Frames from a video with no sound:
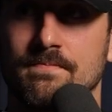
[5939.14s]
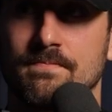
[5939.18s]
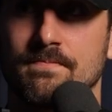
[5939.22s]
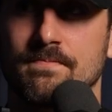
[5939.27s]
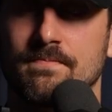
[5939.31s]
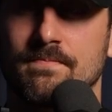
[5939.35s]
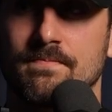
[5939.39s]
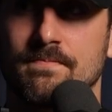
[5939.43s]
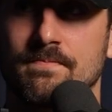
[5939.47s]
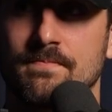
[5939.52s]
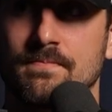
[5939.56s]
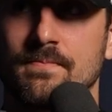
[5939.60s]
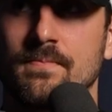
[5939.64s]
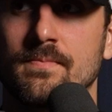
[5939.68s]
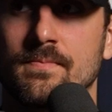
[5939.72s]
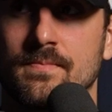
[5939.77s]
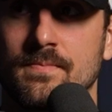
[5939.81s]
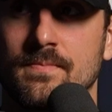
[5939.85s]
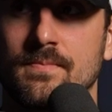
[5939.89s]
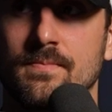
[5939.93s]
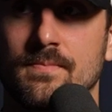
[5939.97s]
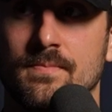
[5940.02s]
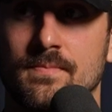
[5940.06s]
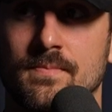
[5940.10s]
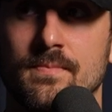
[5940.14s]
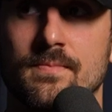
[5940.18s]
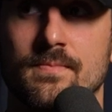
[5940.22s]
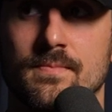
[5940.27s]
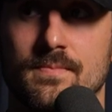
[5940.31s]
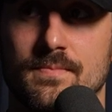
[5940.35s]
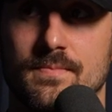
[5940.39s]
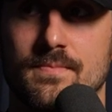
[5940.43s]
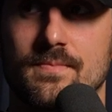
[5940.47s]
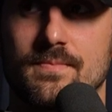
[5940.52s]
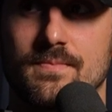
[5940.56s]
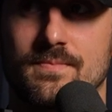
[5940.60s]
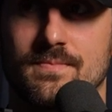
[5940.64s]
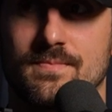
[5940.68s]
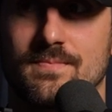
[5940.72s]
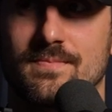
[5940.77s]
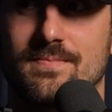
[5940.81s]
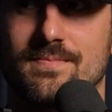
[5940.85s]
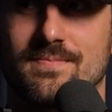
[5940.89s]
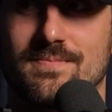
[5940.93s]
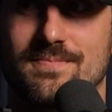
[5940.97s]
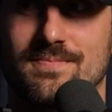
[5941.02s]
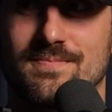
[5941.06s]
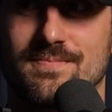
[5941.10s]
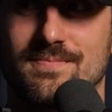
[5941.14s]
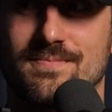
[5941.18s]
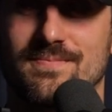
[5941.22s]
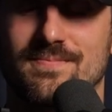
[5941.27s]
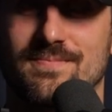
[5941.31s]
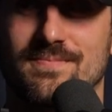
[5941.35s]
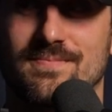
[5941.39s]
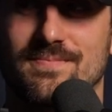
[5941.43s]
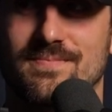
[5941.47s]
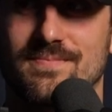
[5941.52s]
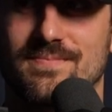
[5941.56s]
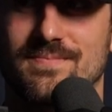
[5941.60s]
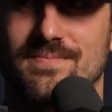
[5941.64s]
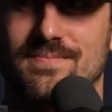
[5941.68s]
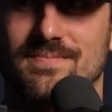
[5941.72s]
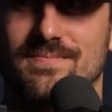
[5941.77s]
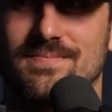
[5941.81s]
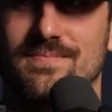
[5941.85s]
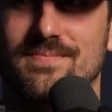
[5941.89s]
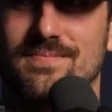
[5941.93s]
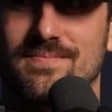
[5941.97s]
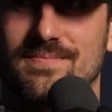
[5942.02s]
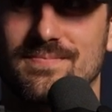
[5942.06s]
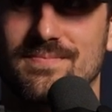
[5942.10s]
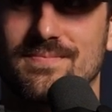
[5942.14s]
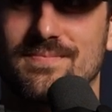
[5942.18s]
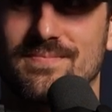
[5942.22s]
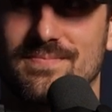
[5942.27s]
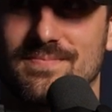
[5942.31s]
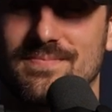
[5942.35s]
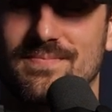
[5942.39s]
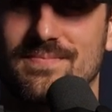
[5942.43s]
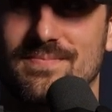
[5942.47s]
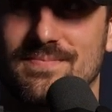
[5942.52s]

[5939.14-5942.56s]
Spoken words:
live near a city, you can walk out the door